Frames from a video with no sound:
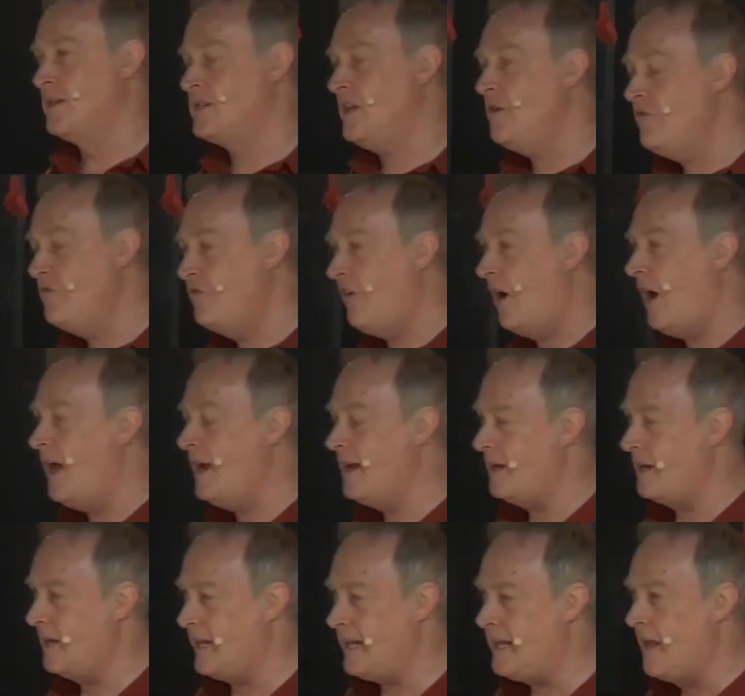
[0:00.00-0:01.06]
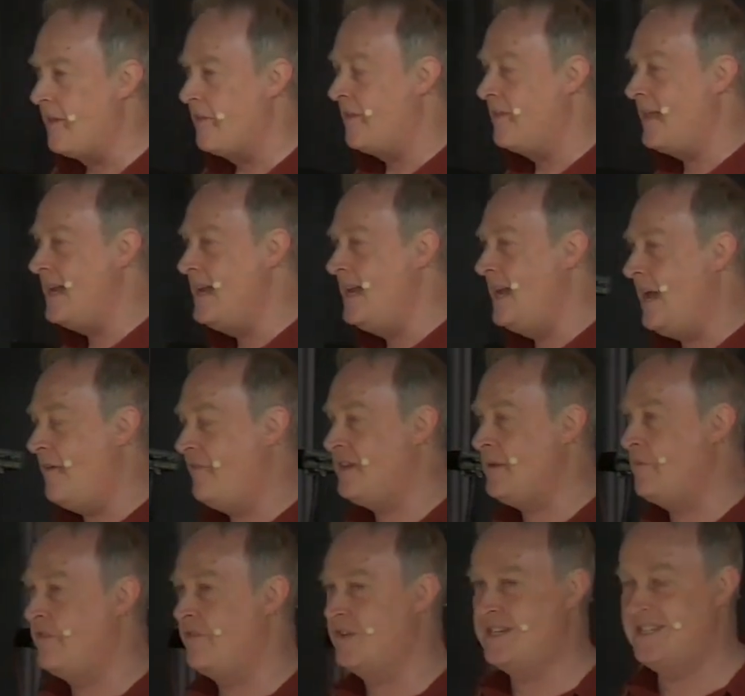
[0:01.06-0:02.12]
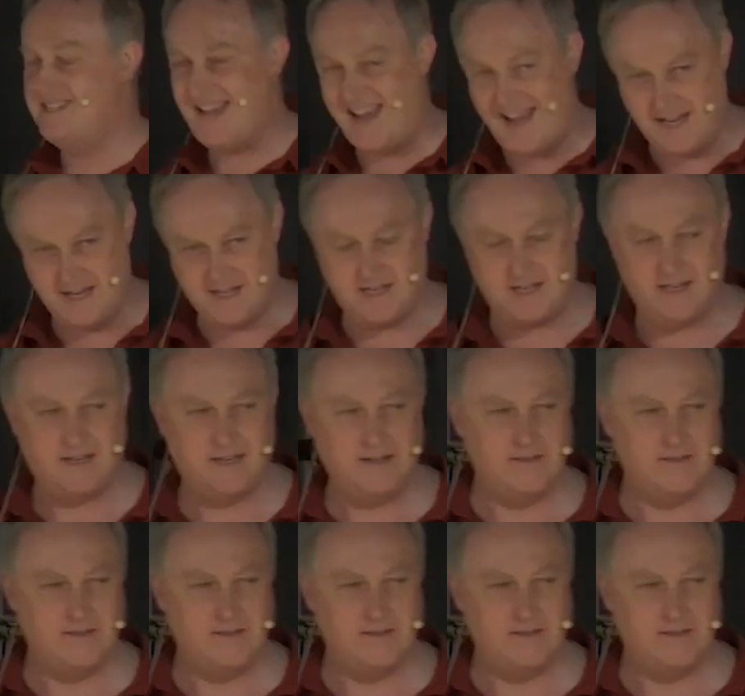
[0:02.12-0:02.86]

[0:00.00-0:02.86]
so violently that they left him for dead.